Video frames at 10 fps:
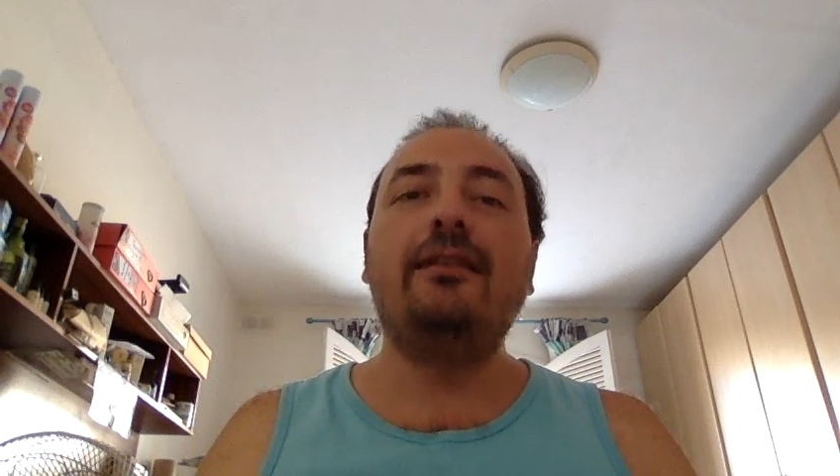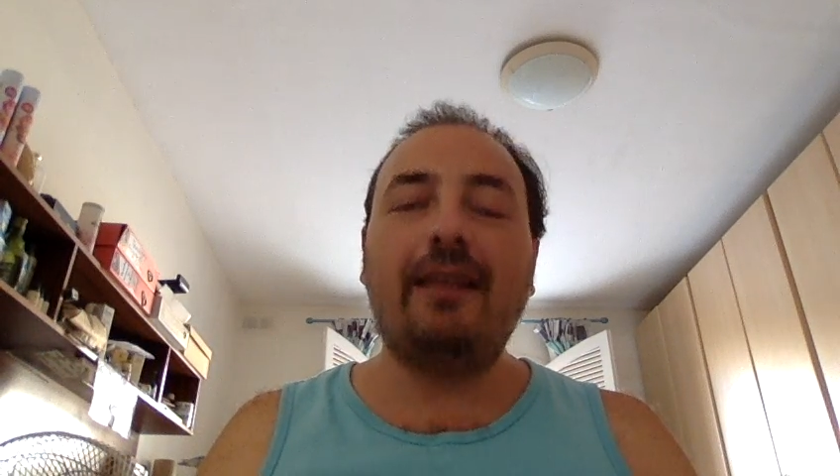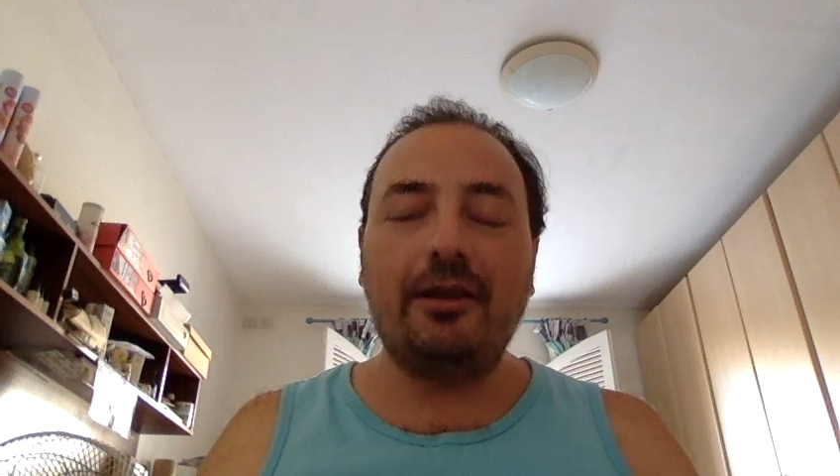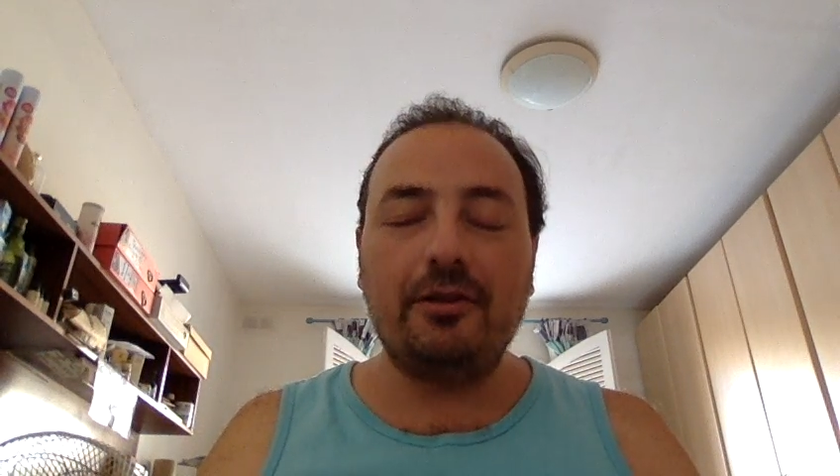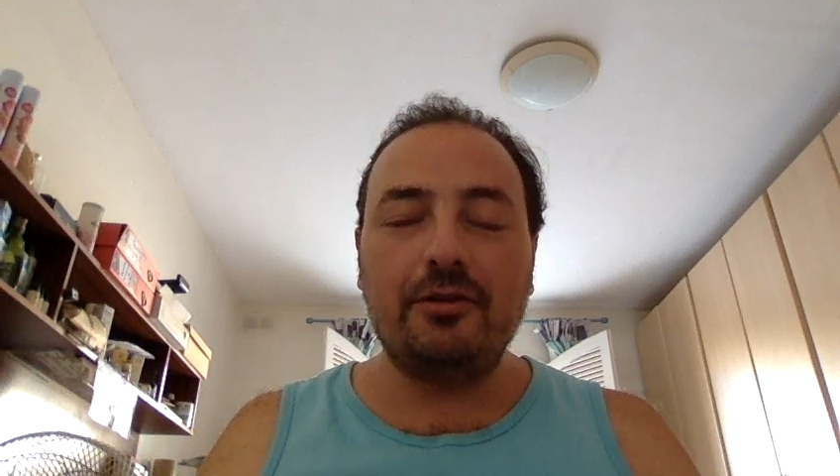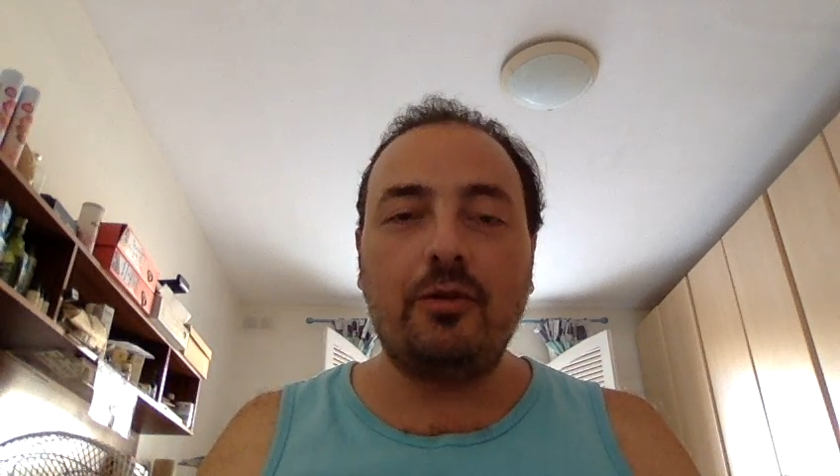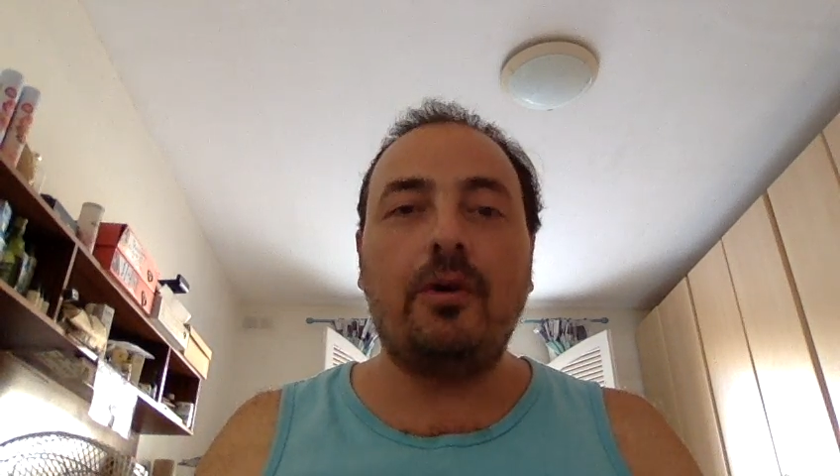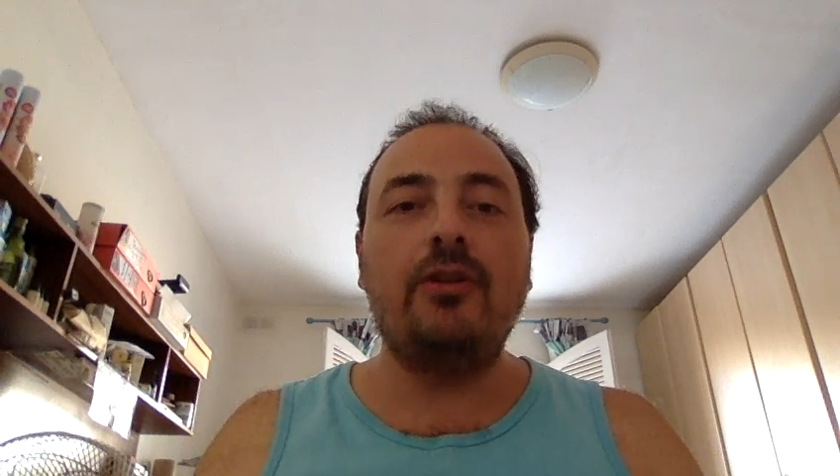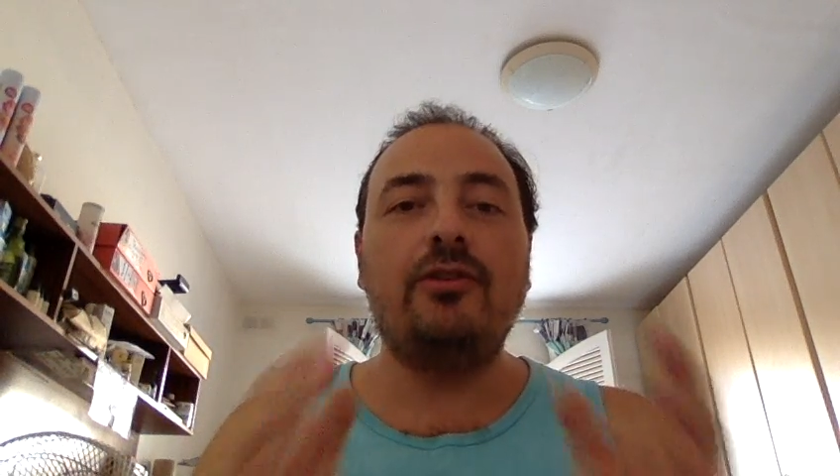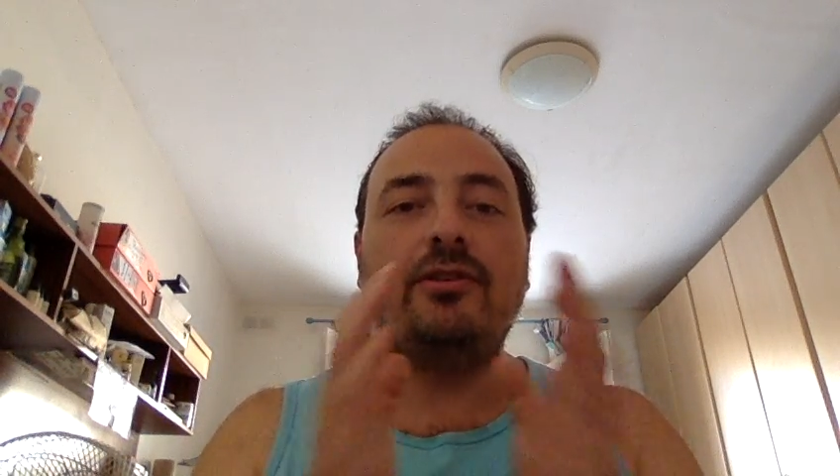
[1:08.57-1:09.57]
Thank you so
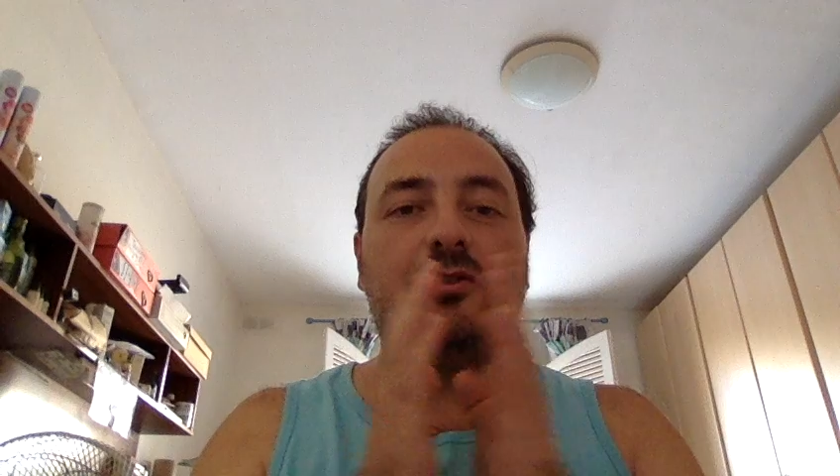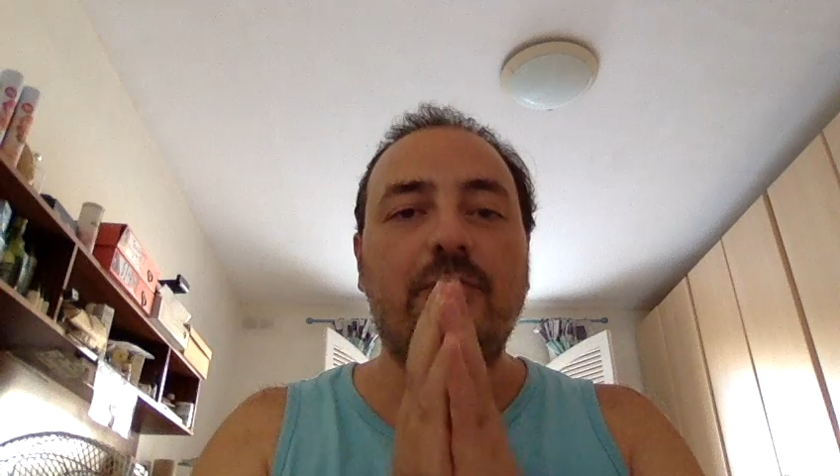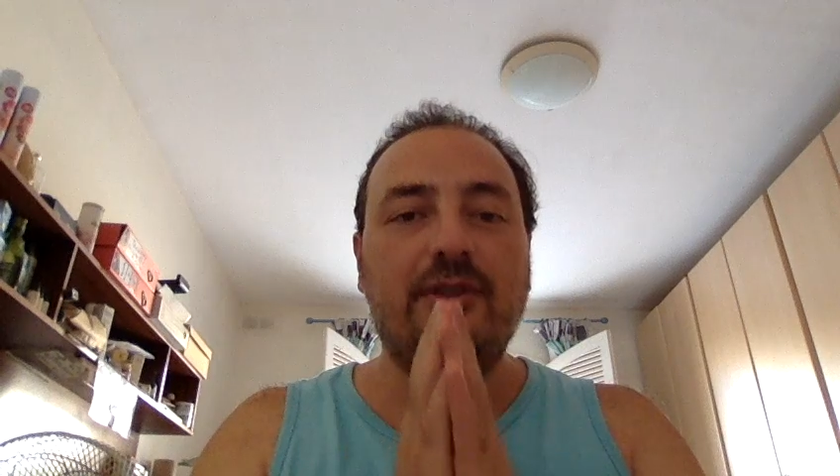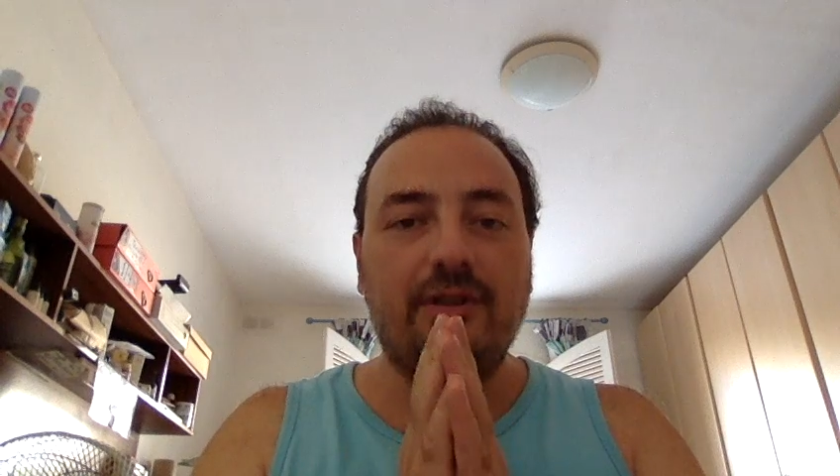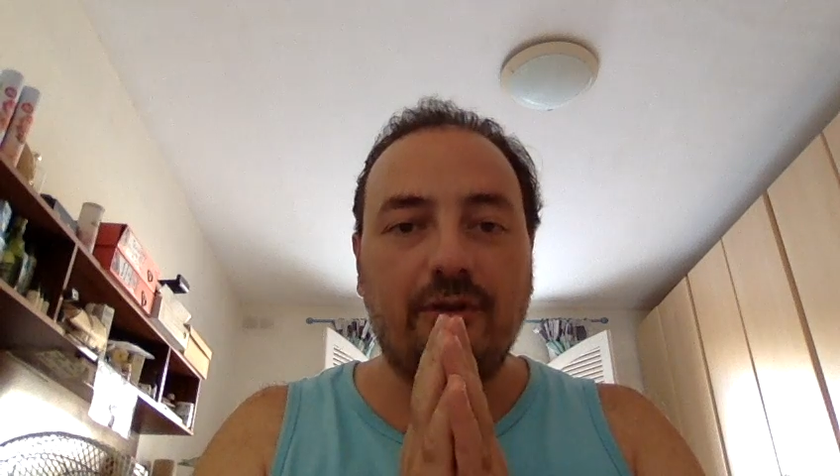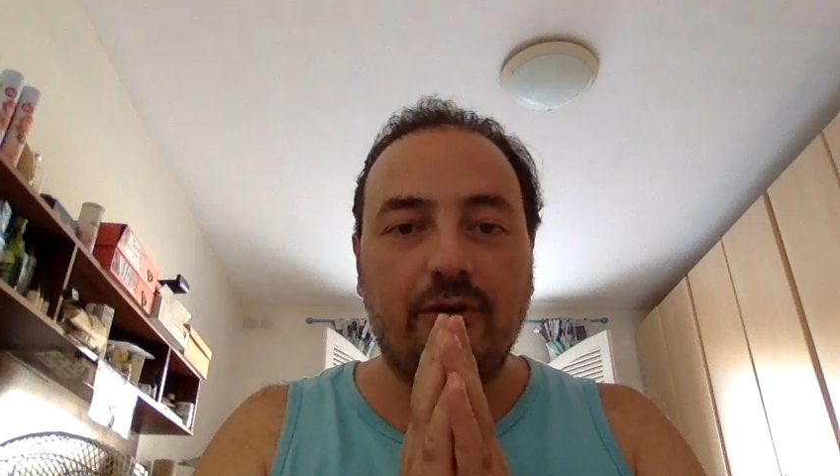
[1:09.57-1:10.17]
much. This is Mr.